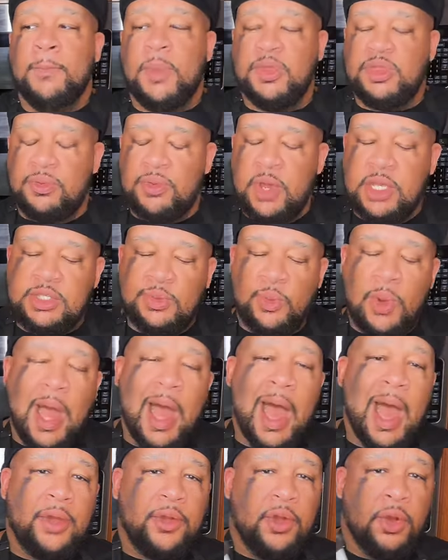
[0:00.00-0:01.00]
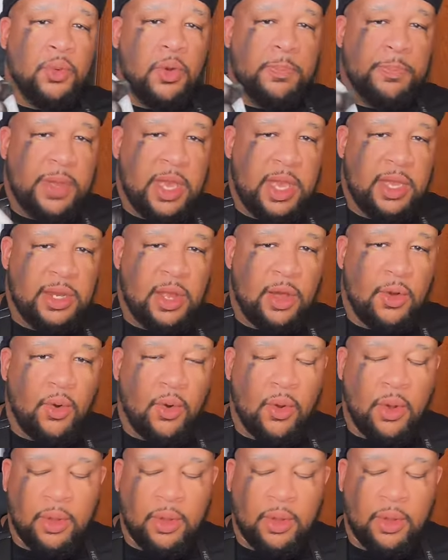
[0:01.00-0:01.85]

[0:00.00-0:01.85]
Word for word: but the reason why I cook with peanut